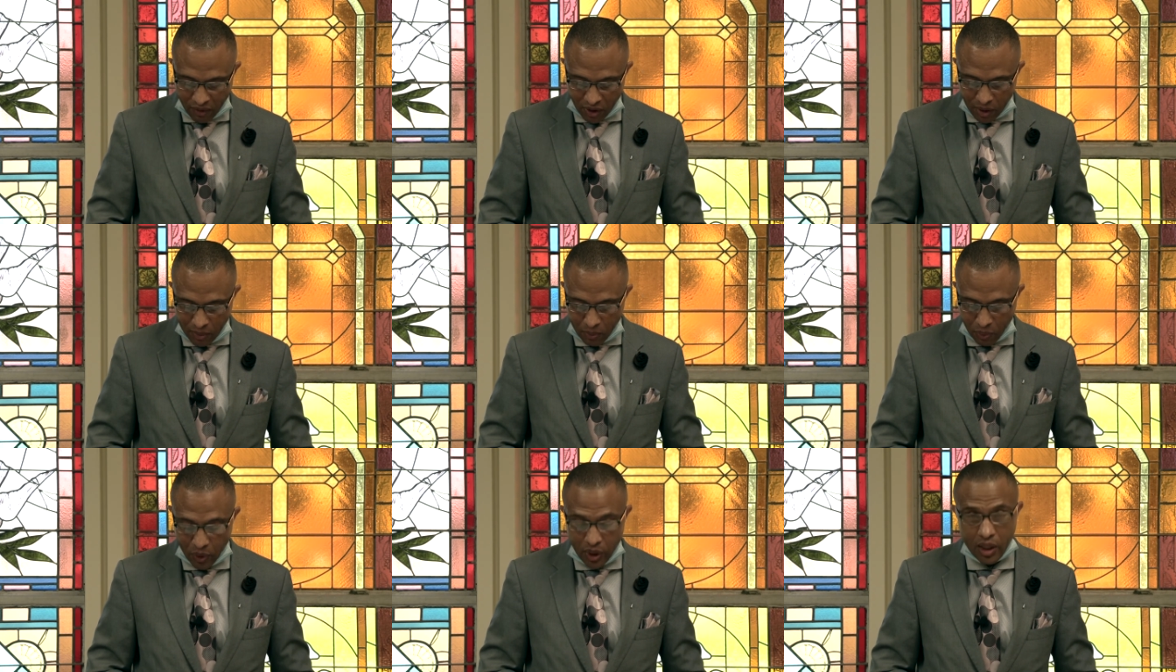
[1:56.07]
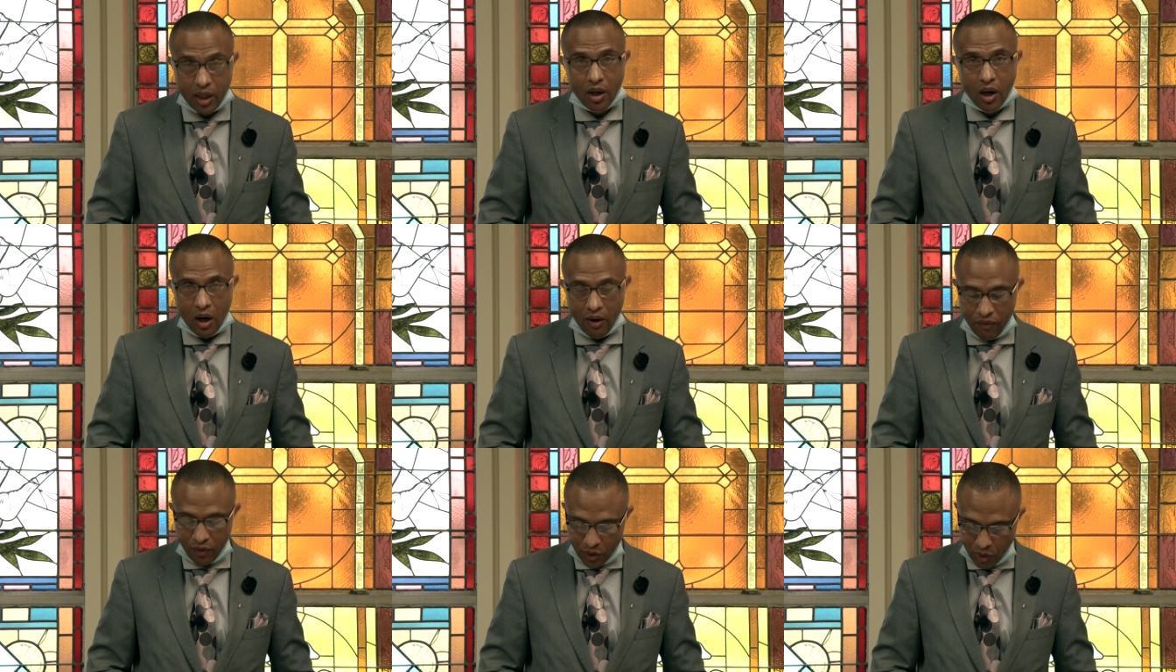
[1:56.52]
of the
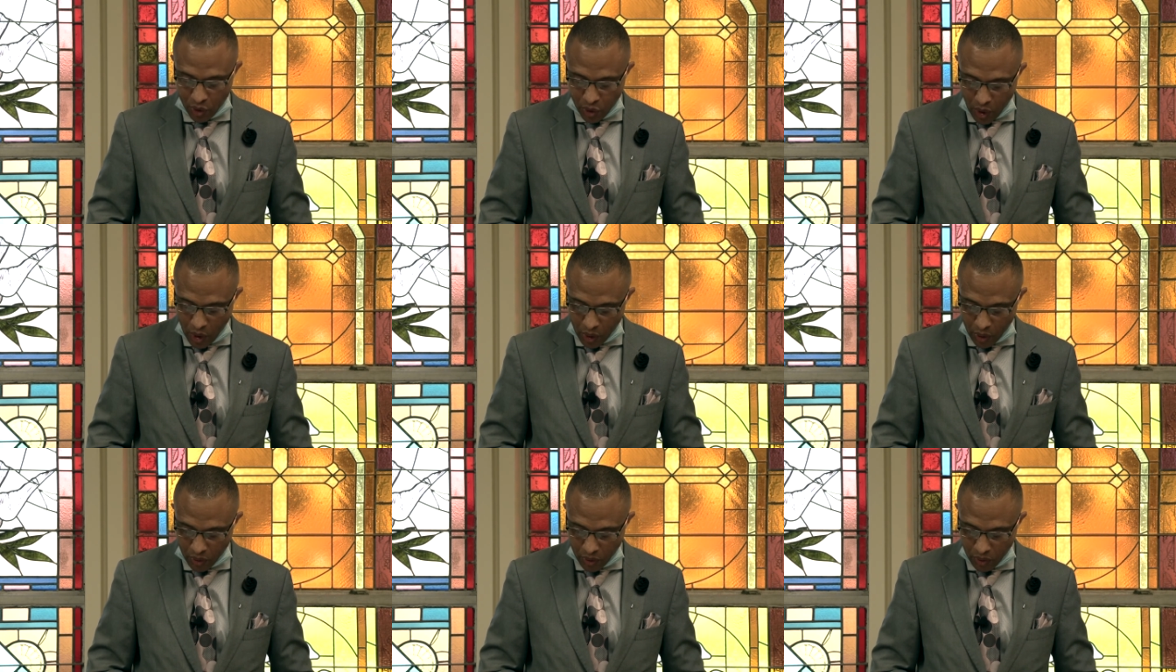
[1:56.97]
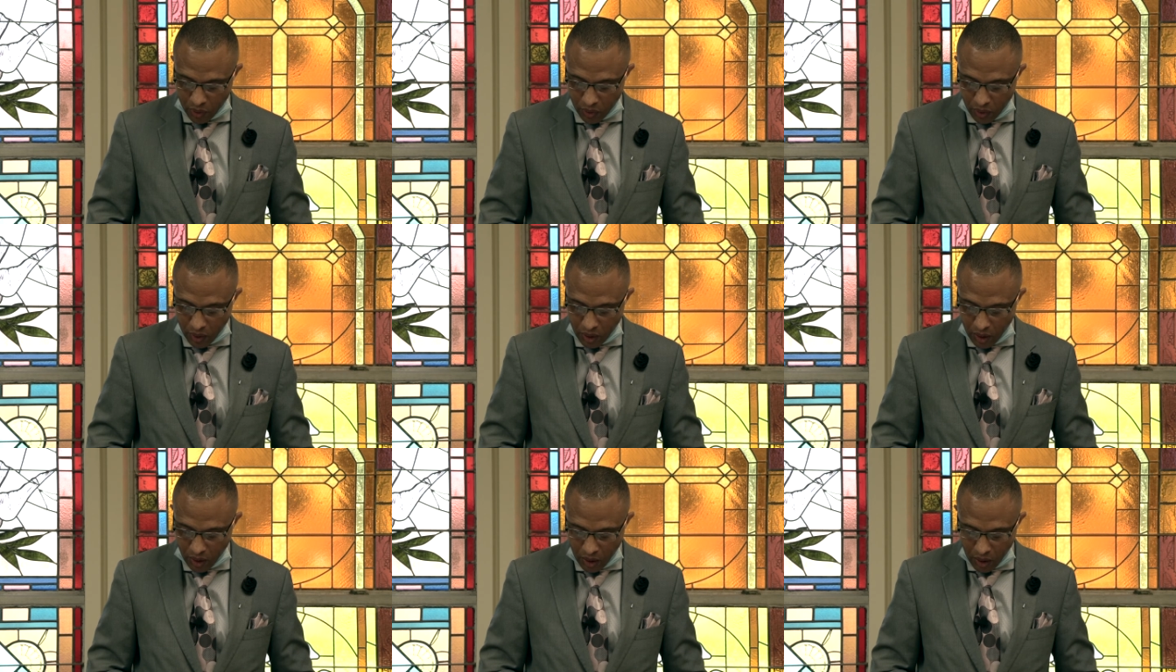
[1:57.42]
pre-conference journal
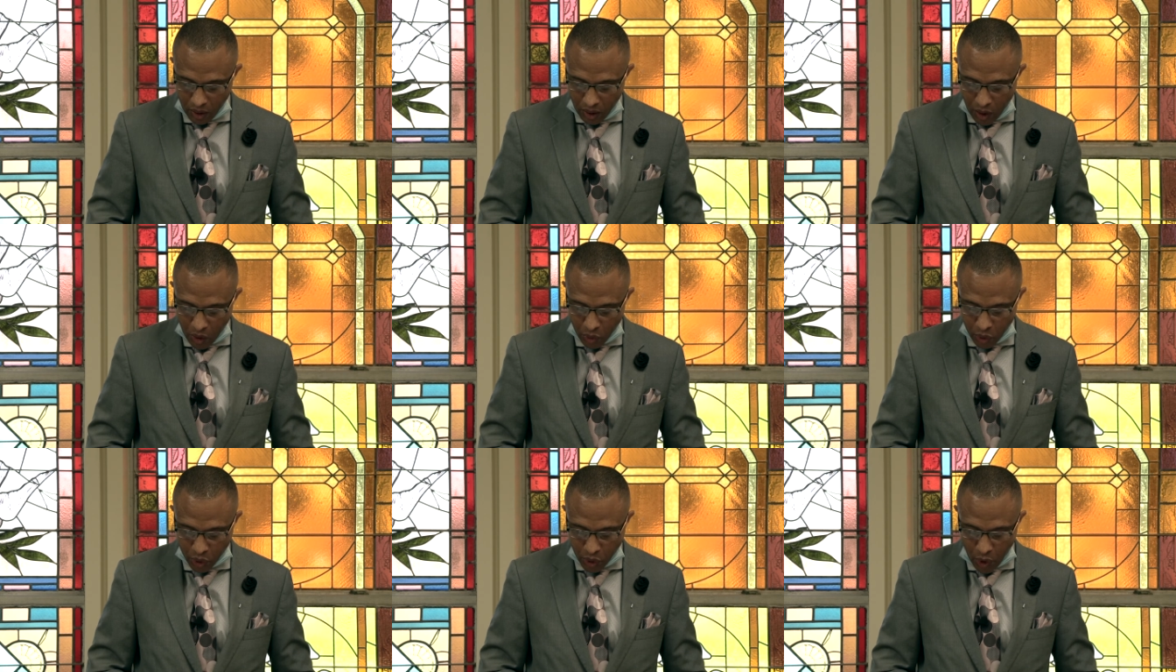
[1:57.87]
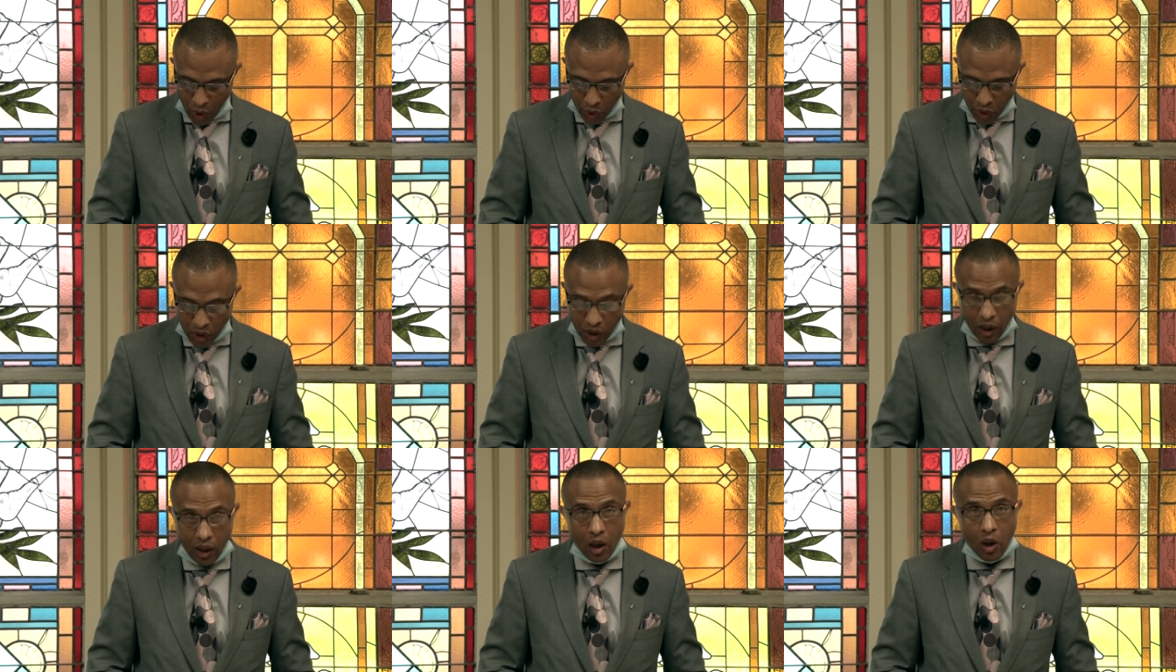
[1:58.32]
on
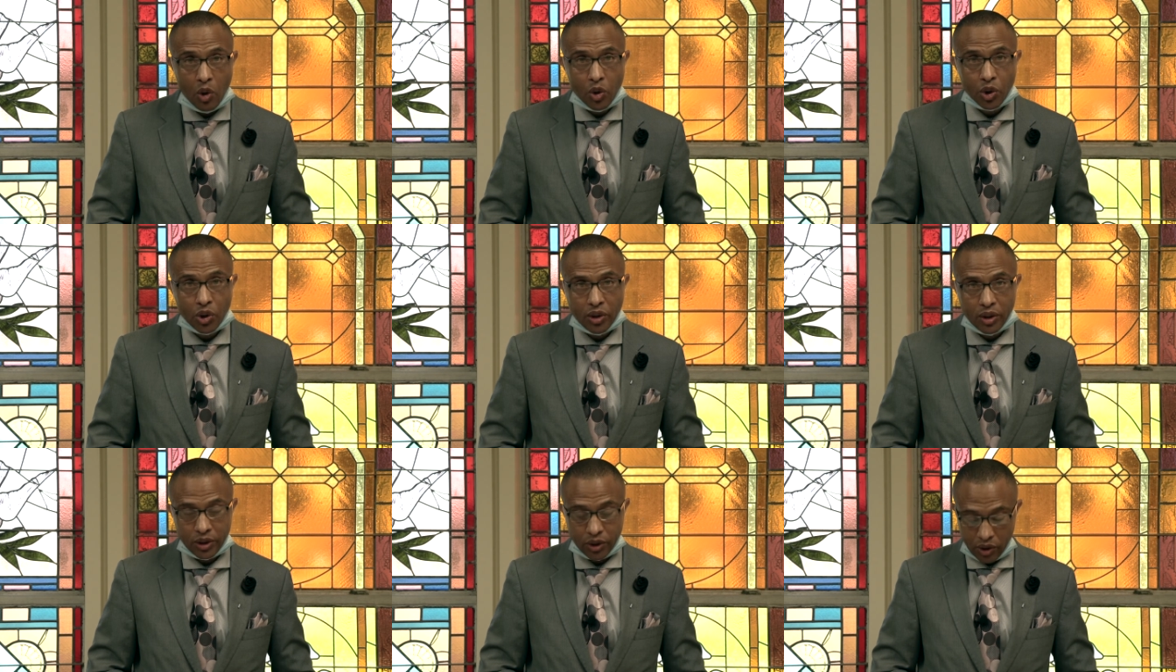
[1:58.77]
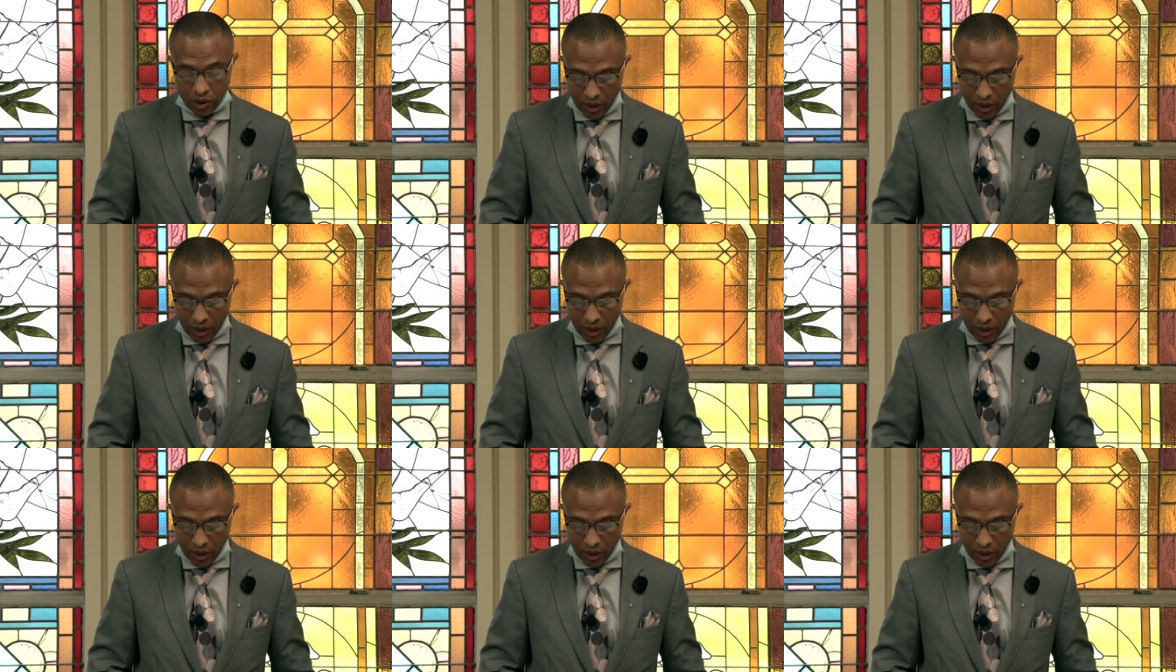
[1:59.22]
church closure,